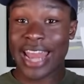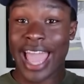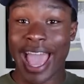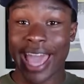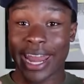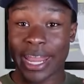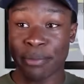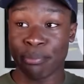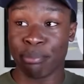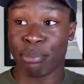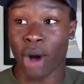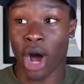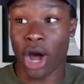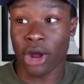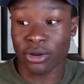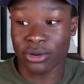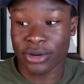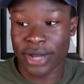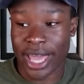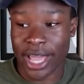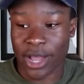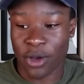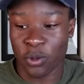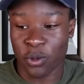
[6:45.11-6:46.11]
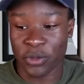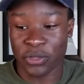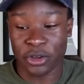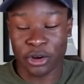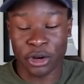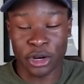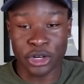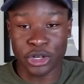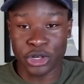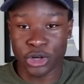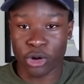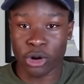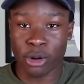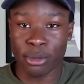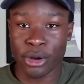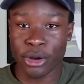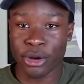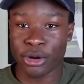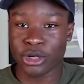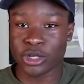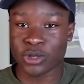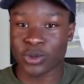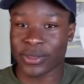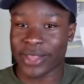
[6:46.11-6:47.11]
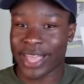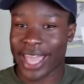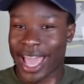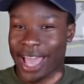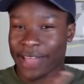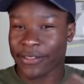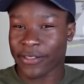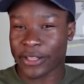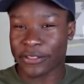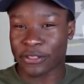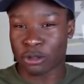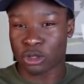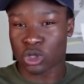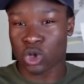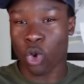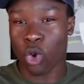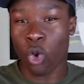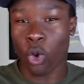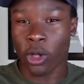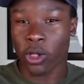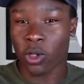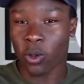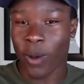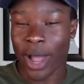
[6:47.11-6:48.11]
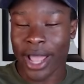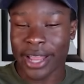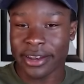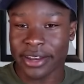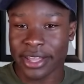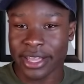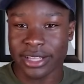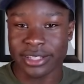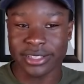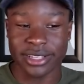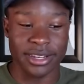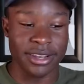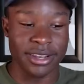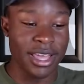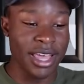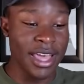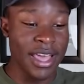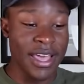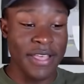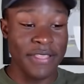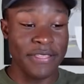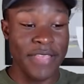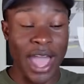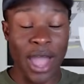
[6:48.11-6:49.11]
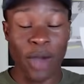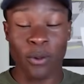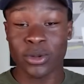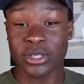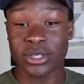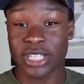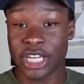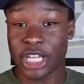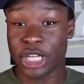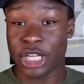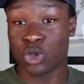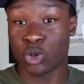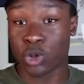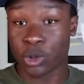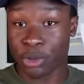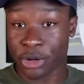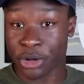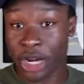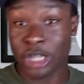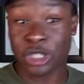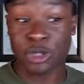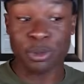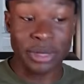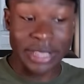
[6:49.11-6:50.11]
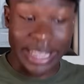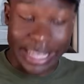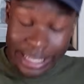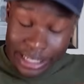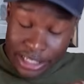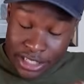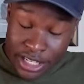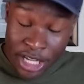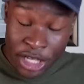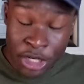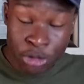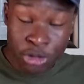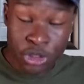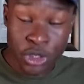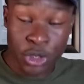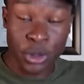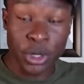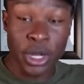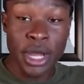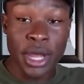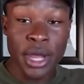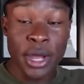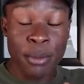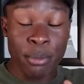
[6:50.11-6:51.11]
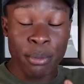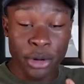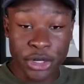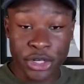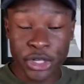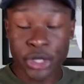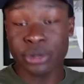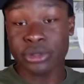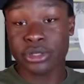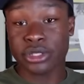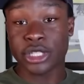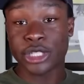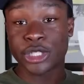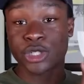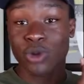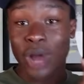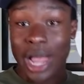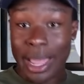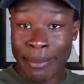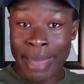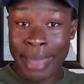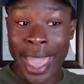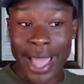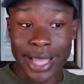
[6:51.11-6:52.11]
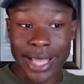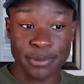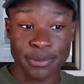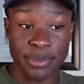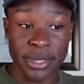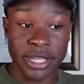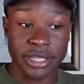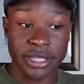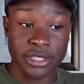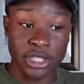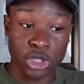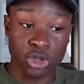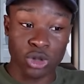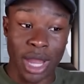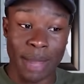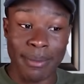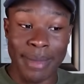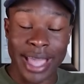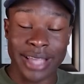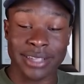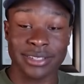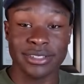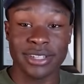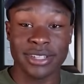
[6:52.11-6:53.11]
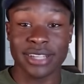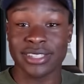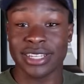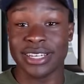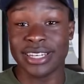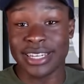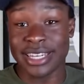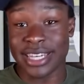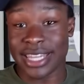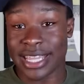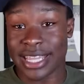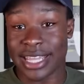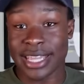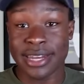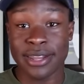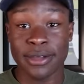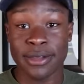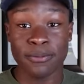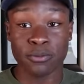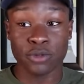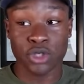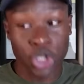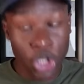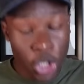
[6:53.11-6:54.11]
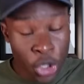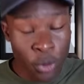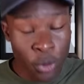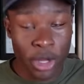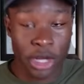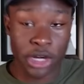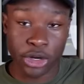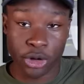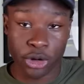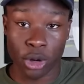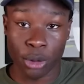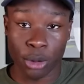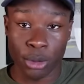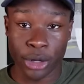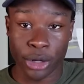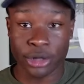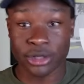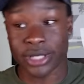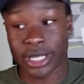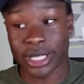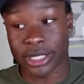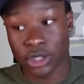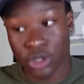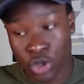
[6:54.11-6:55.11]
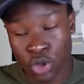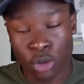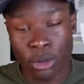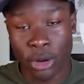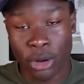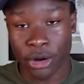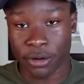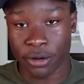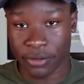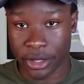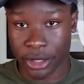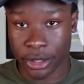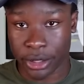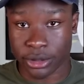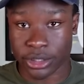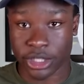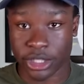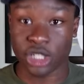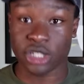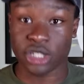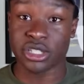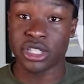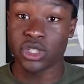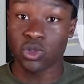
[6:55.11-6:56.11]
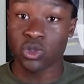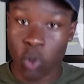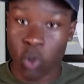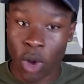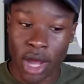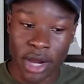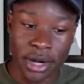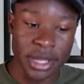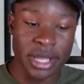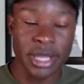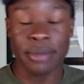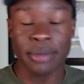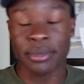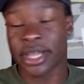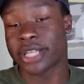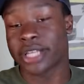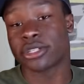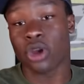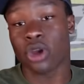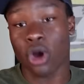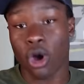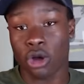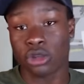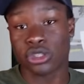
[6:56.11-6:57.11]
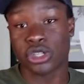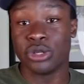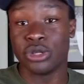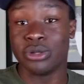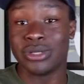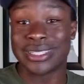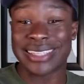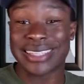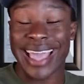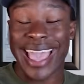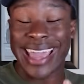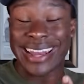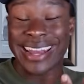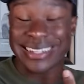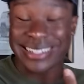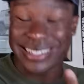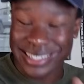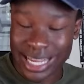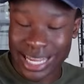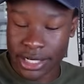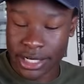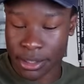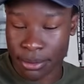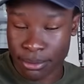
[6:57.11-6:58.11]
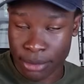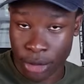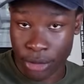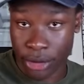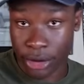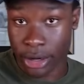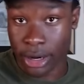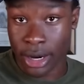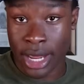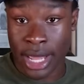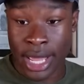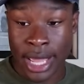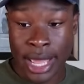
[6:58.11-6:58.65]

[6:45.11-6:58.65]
had a bottleneck with their enduro motors when they had like those coil windings, and that was an issue with production, but they continued to produce the Tri-Max because the Tri-Max doesn't need two enduro motors like the dual motor vehicles. It just needs one because it also uses an Ascent motor.